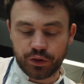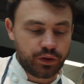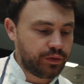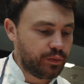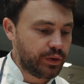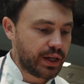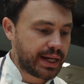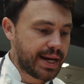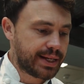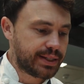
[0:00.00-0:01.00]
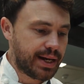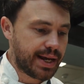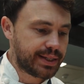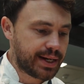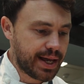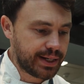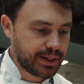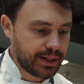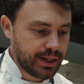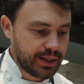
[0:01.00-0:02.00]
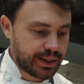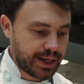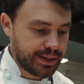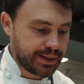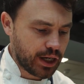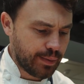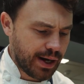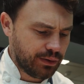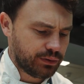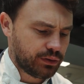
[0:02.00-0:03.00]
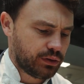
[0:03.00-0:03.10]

that connect the legs to the head, they need to come out